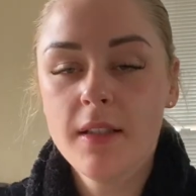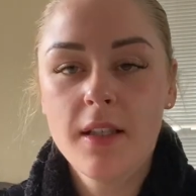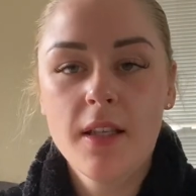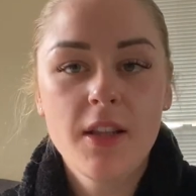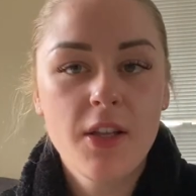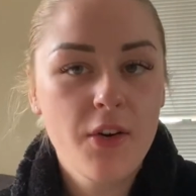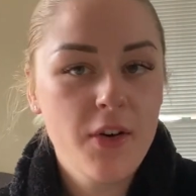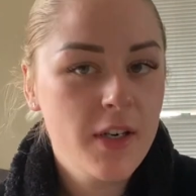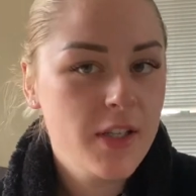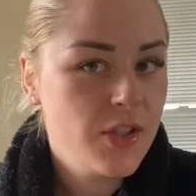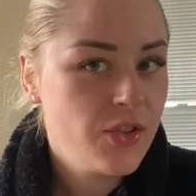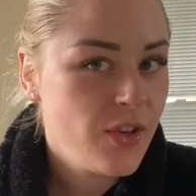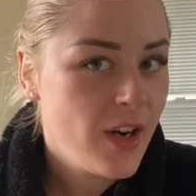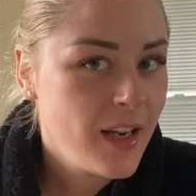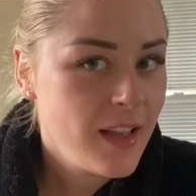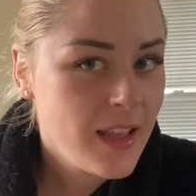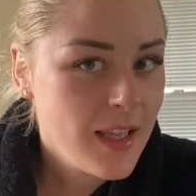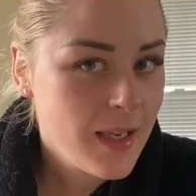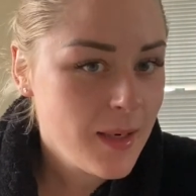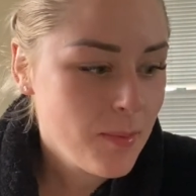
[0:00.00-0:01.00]
They're an
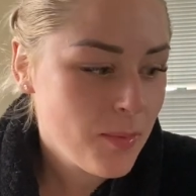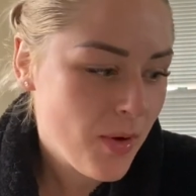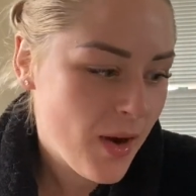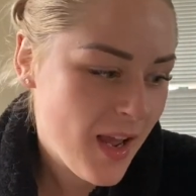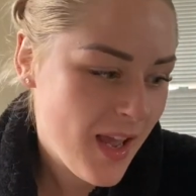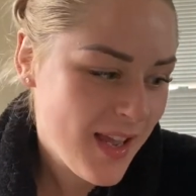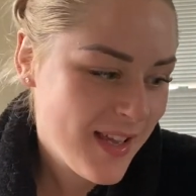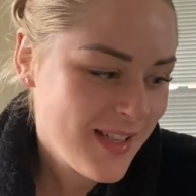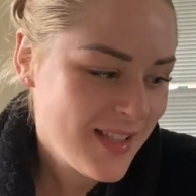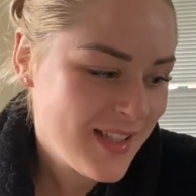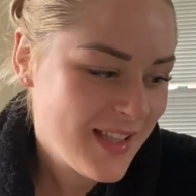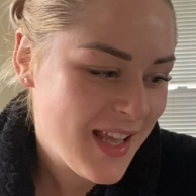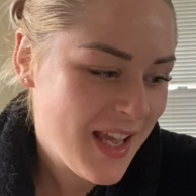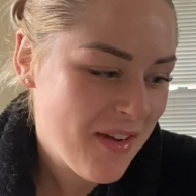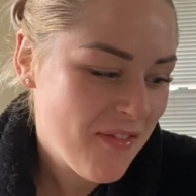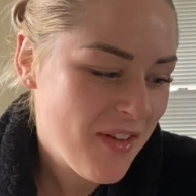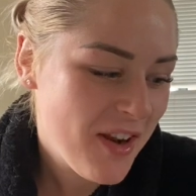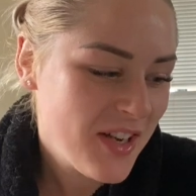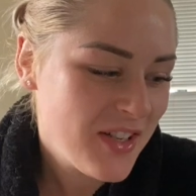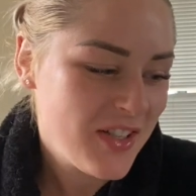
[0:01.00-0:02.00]
Australian brand. They
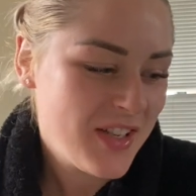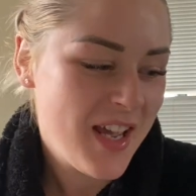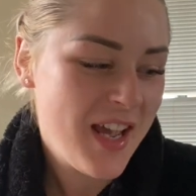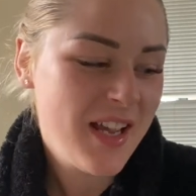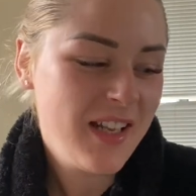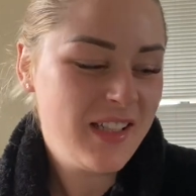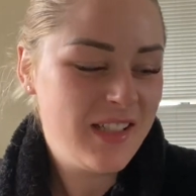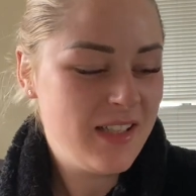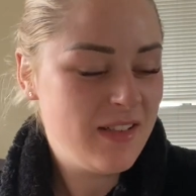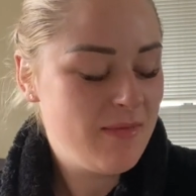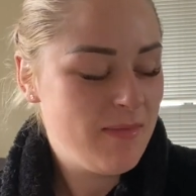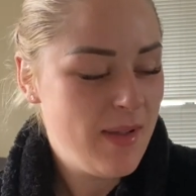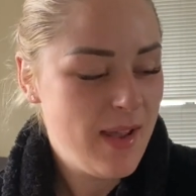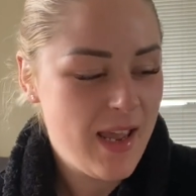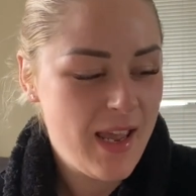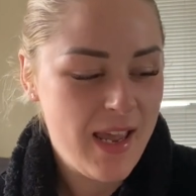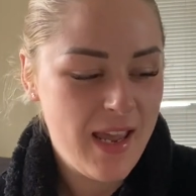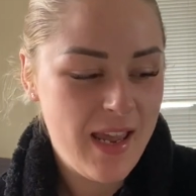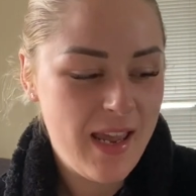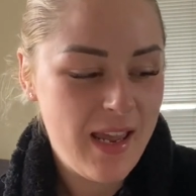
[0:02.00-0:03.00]
reached out to
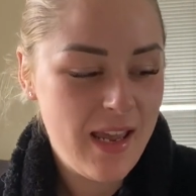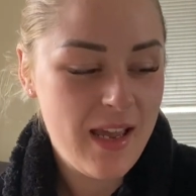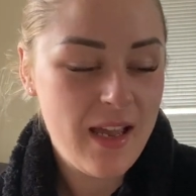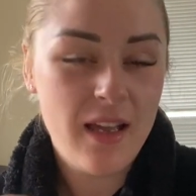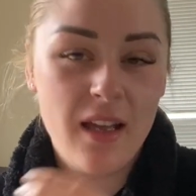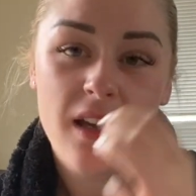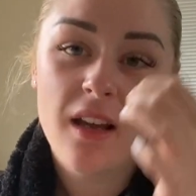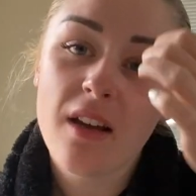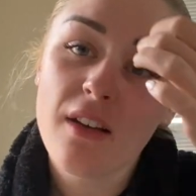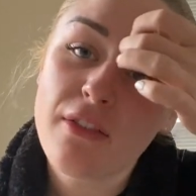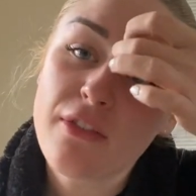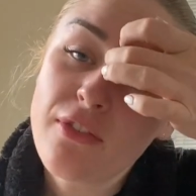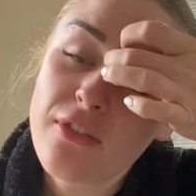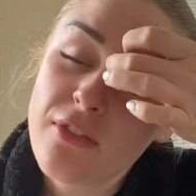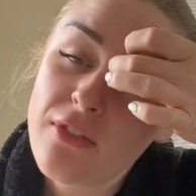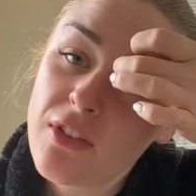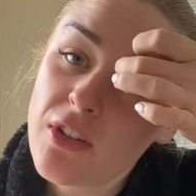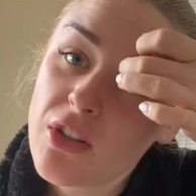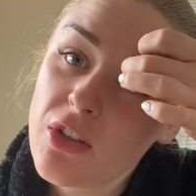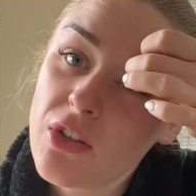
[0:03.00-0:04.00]
me a
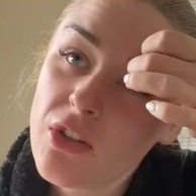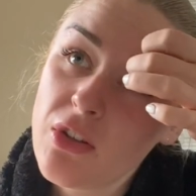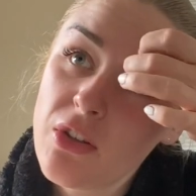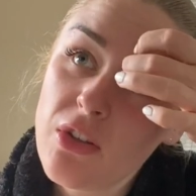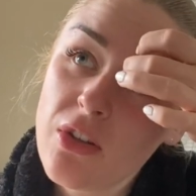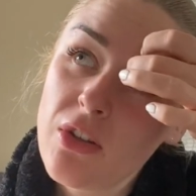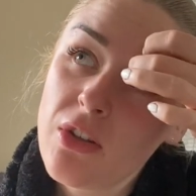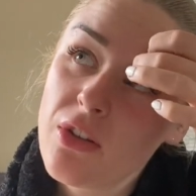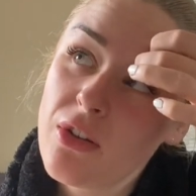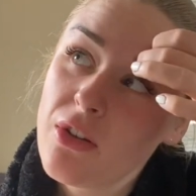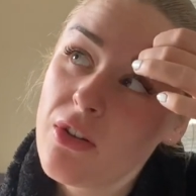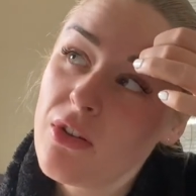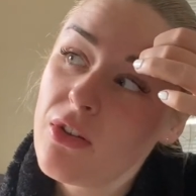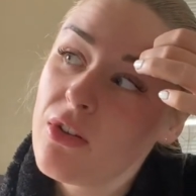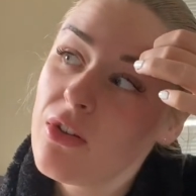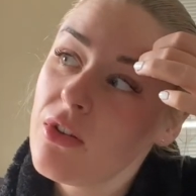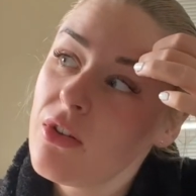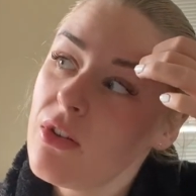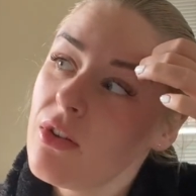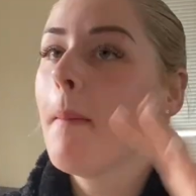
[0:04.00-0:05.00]

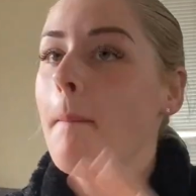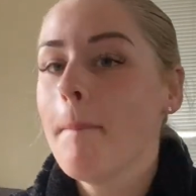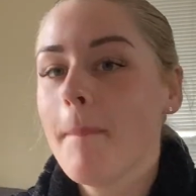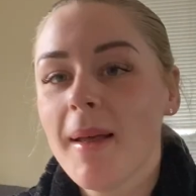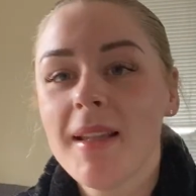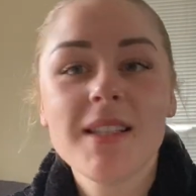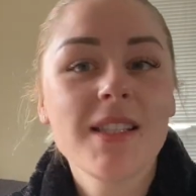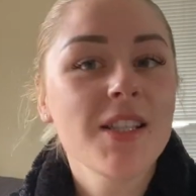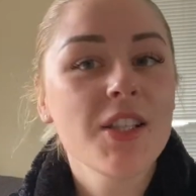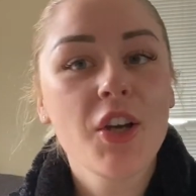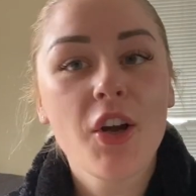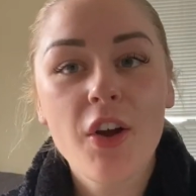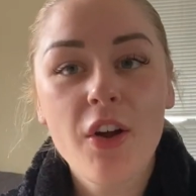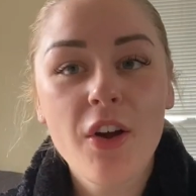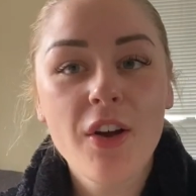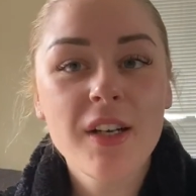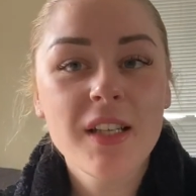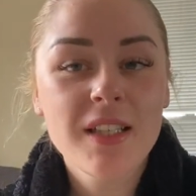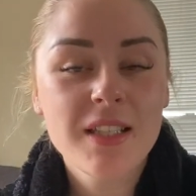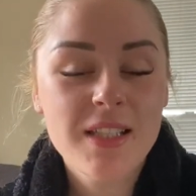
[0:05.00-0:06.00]
few months ago,
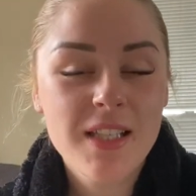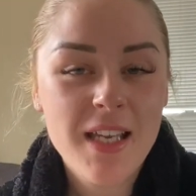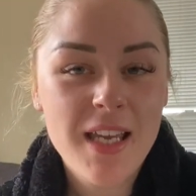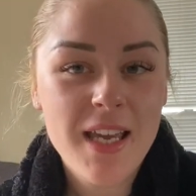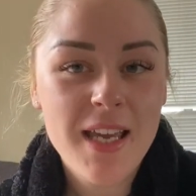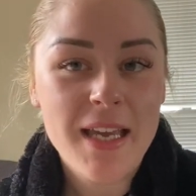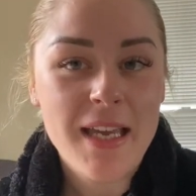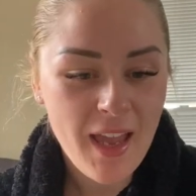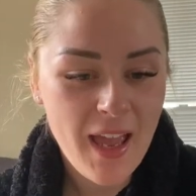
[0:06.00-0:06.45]
honestly.